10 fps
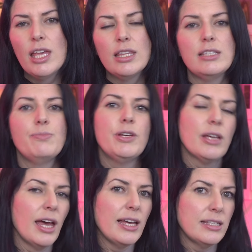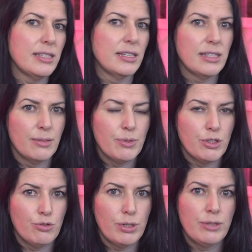This book has
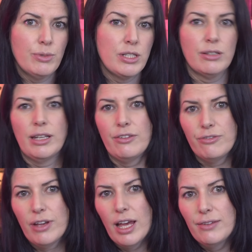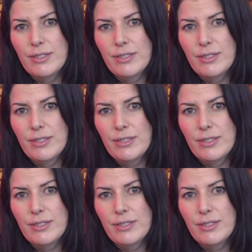examples written with .NET 5,